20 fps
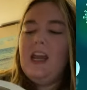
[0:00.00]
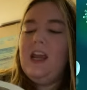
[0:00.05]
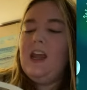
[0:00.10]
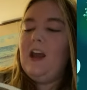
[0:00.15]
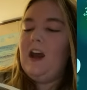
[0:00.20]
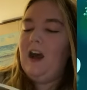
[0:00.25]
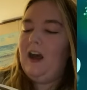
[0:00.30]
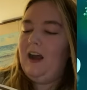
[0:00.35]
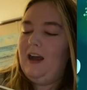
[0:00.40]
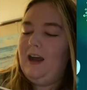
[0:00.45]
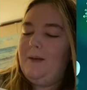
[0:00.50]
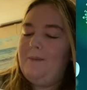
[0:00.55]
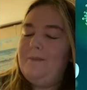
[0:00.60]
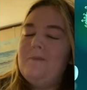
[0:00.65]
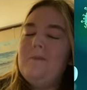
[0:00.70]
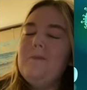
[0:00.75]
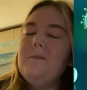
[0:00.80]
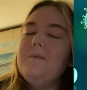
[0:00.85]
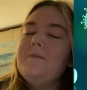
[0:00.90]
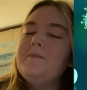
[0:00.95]

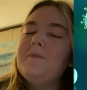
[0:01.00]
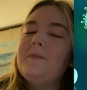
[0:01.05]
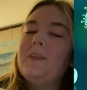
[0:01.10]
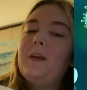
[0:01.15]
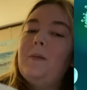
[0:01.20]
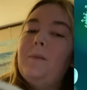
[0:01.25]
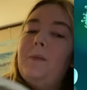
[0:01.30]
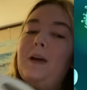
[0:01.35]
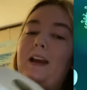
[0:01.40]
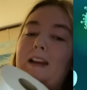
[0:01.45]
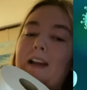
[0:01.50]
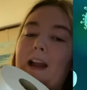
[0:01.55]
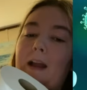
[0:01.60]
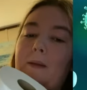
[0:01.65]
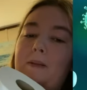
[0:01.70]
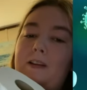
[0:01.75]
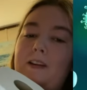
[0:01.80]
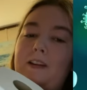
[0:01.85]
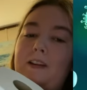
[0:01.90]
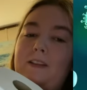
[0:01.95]
But
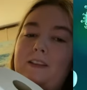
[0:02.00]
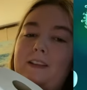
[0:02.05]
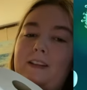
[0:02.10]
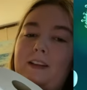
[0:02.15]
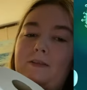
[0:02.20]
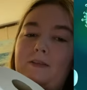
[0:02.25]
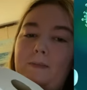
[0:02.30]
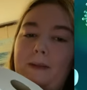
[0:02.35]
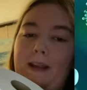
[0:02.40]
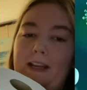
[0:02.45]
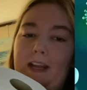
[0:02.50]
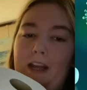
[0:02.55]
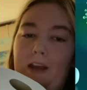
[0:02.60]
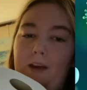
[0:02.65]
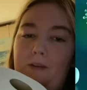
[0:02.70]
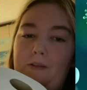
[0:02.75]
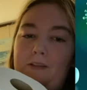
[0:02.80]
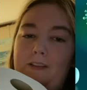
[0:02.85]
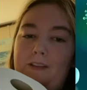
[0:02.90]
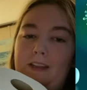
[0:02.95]
I've been using it for my
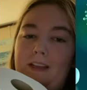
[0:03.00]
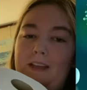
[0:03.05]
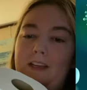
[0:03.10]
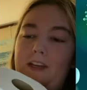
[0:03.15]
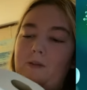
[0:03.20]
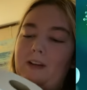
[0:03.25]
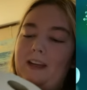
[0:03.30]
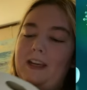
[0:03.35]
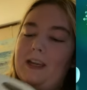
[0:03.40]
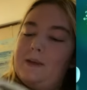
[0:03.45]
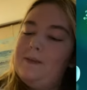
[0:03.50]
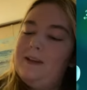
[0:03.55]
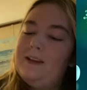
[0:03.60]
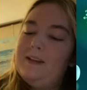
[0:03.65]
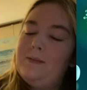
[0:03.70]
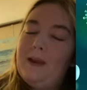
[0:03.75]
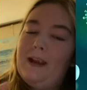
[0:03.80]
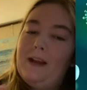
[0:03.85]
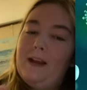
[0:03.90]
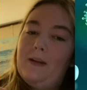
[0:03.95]
nose. You want to keep
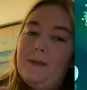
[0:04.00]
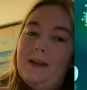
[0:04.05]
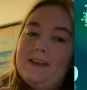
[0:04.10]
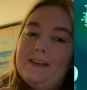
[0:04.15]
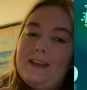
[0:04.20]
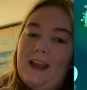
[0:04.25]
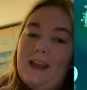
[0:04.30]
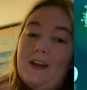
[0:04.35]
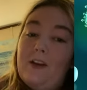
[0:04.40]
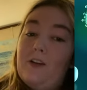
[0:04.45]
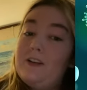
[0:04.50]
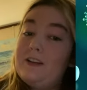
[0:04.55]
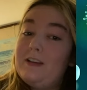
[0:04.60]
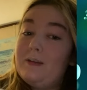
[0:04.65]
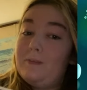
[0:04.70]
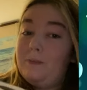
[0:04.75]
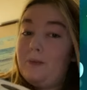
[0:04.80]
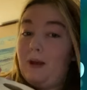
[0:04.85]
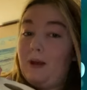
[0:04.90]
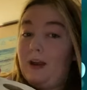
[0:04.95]
this by your bedside, or
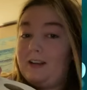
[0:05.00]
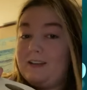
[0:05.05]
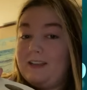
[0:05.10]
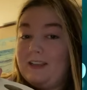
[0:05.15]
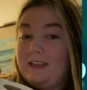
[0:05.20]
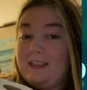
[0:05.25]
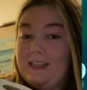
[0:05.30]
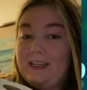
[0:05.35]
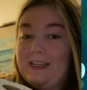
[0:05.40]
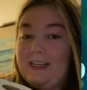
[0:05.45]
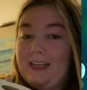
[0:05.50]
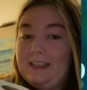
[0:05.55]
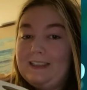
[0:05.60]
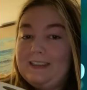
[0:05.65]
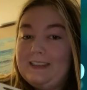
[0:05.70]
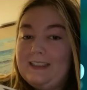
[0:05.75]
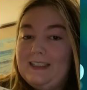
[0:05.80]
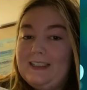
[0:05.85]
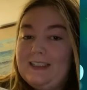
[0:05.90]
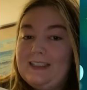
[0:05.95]
some box of
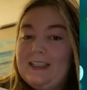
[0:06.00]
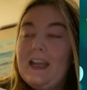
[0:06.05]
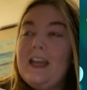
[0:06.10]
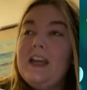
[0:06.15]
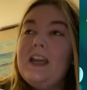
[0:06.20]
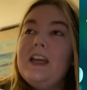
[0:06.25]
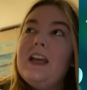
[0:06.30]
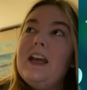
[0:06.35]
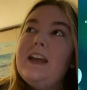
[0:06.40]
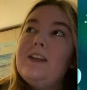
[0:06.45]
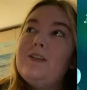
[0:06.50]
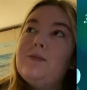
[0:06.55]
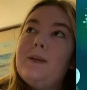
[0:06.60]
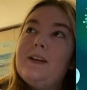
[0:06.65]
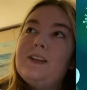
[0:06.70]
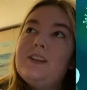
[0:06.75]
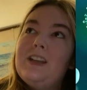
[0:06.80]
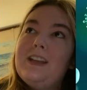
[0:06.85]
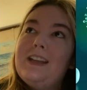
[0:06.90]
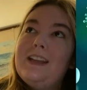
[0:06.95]
Kleenexes.
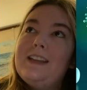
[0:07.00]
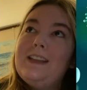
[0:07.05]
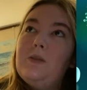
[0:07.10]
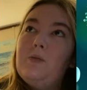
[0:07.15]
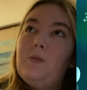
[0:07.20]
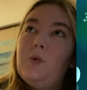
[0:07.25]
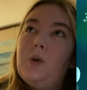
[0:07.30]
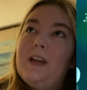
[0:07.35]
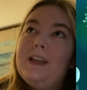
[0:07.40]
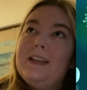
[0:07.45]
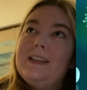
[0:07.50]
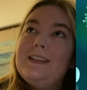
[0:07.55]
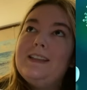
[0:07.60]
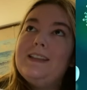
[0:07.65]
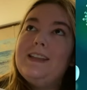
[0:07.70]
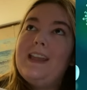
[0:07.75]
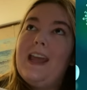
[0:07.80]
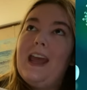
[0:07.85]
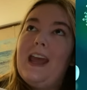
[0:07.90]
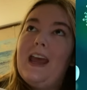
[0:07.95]
Especially get the ones
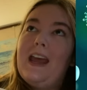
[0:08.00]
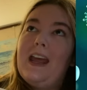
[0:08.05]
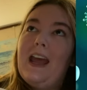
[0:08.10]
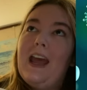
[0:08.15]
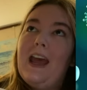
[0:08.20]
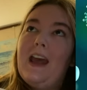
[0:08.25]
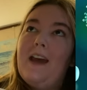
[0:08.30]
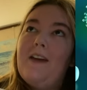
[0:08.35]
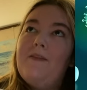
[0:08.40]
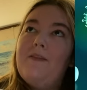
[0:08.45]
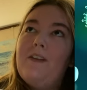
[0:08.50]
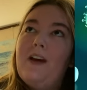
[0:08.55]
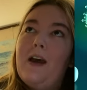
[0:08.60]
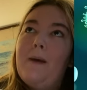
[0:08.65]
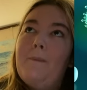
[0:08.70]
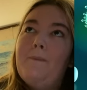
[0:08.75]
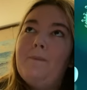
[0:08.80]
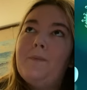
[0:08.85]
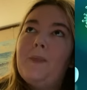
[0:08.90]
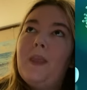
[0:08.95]
that have
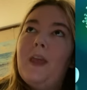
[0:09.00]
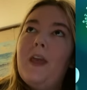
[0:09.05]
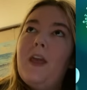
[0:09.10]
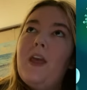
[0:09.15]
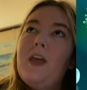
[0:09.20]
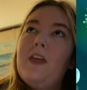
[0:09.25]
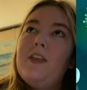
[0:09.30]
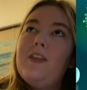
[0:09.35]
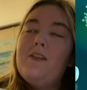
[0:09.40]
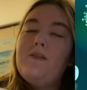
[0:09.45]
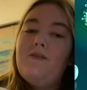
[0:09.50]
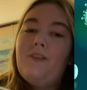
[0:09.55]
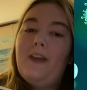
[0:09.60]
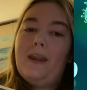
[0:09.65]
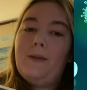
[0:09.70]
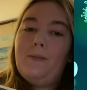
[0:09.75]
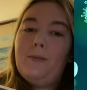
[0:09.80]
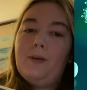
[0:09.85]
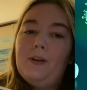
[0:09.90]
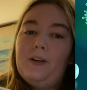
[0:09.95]
the
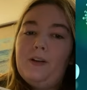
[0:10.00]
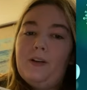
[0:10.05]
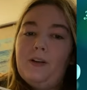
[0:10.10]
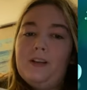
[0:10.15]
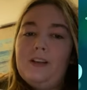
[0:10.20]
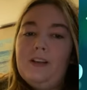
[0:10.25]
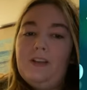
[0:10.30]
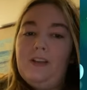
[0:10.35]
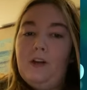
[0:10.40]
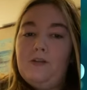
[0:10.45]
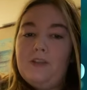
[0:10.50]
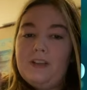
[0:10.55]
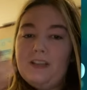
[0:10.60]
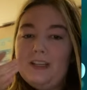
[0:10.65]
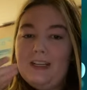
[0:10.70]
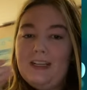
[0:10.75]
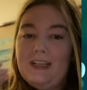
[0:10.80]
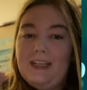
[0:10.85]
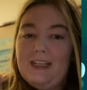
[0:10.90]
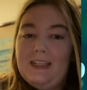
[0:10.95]
vapor or the
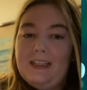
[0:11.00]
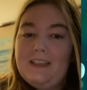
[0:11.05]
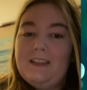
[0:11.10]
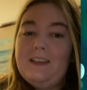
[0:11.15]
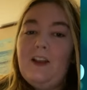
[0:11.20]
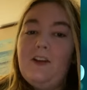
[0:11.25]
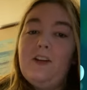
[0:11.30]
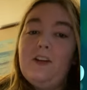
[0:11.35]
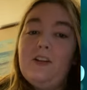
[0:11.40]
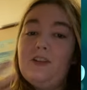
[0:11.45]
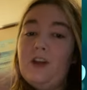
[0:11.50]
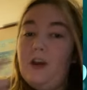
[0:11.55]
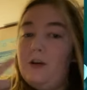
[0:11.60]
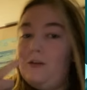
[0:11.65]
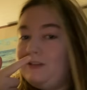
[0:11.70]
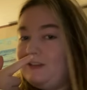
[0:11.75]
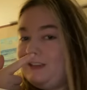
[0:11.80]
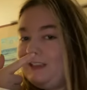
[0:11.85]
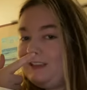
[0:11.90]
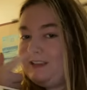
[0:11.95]
lotion in it so your
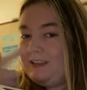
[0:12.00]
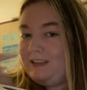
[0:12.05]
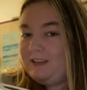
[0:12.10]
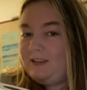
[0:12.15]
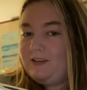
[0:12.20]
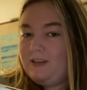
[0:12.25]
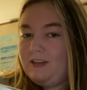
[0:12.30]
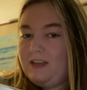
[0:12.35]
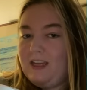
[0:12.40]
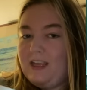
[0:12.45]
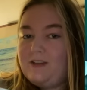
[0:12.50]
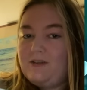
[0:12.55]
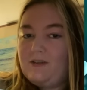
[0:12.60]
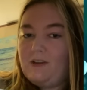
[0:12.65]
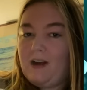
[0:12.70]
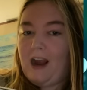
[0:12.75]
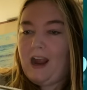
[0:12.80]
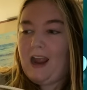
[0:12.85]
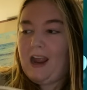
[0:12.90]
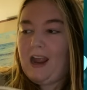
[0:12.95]
nose doesn't get
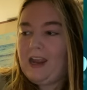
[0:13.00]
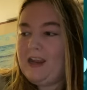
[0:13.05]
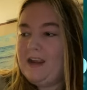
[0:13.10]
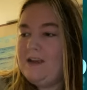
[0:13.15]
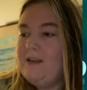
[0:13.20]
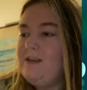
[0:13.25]
dry.